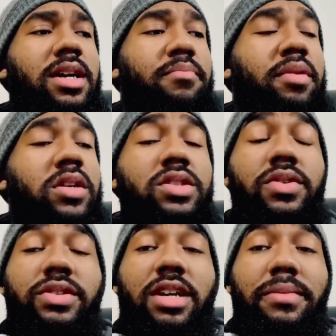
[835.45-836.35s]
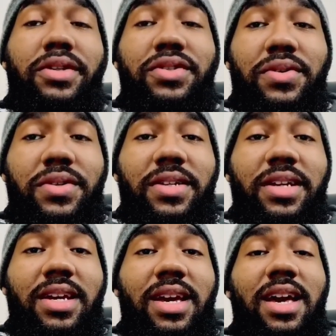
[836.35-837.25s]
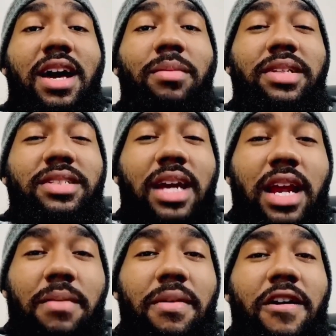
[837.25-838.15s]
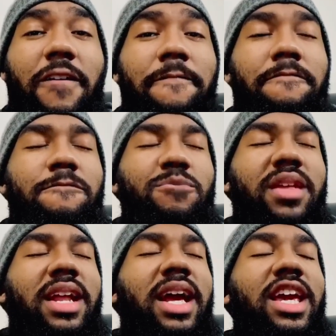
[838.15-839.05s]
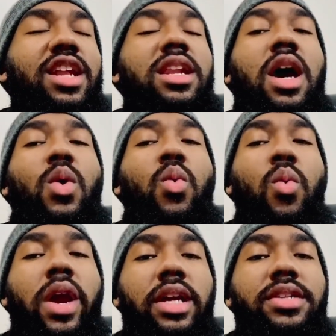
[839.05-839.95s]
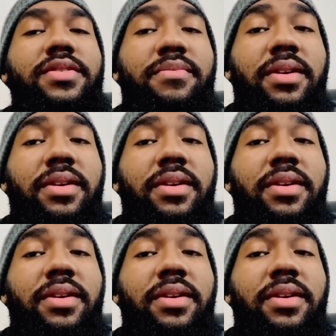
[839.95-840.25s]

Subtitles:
Part 2 is coming shortly. I'm excited about it, and I cannot wait to bring